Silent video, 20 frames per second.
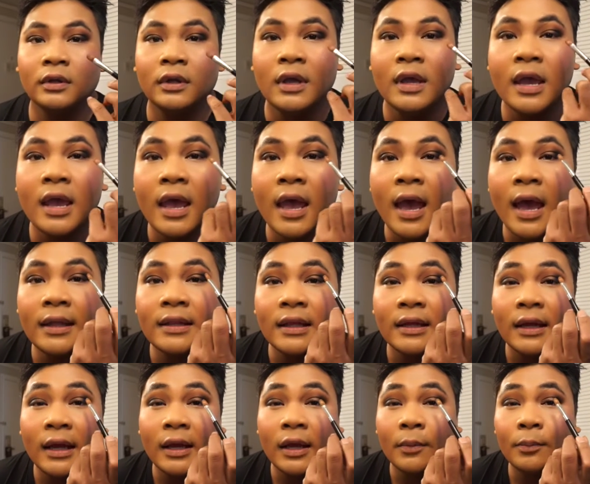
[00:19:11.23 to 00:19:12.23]
And
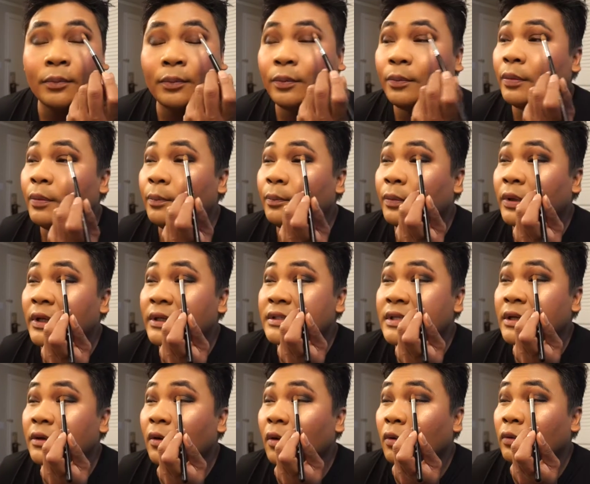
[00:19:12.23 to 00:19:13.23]
then I place
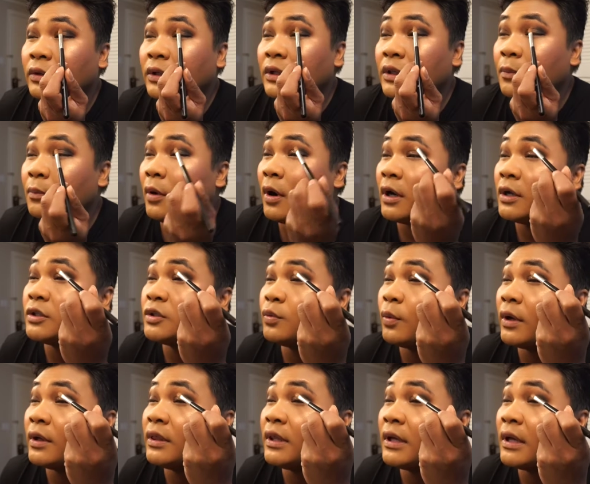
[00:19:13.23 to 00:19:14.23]
it only in the parts
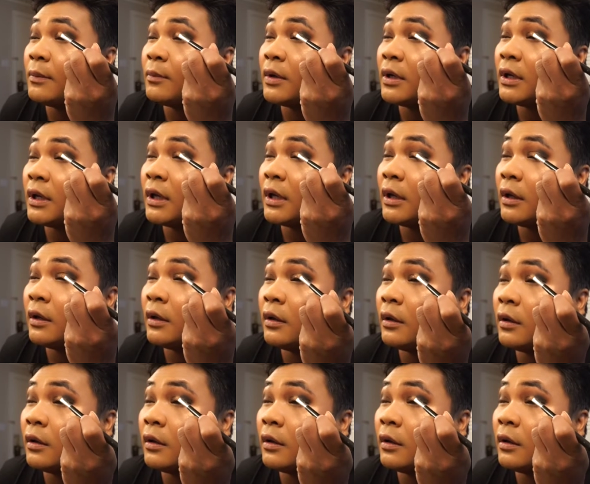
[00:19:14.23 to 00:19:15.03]
where I think I'm gonna